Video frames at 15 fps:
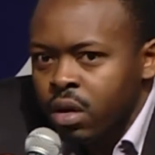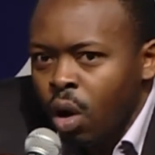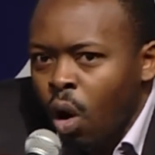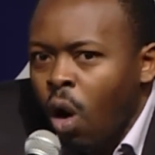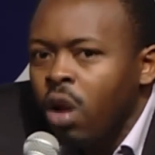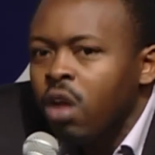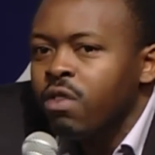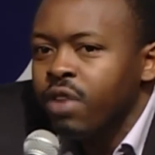
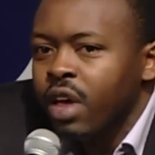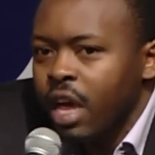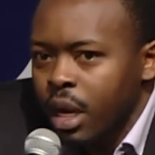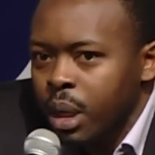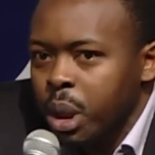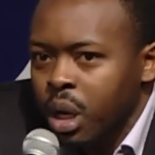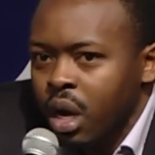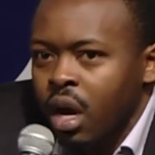All of
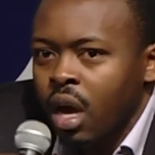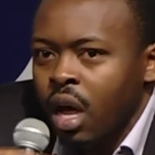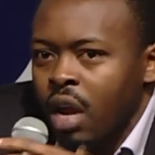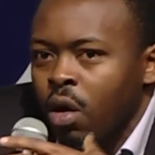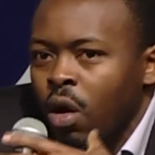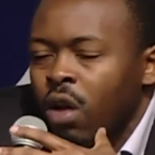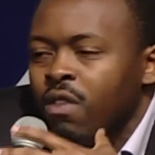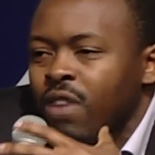Asia and
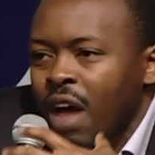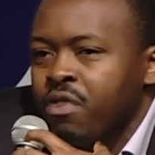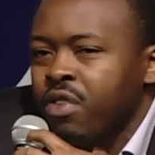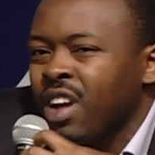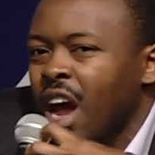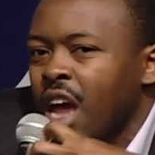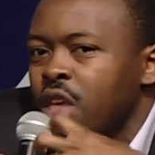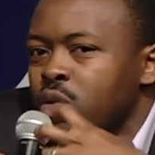all of
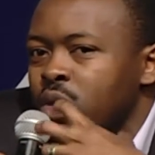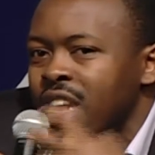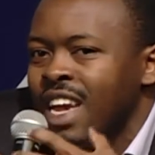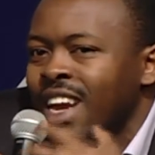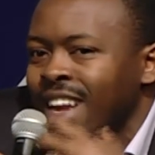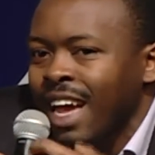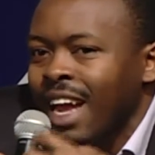Africa are uniquely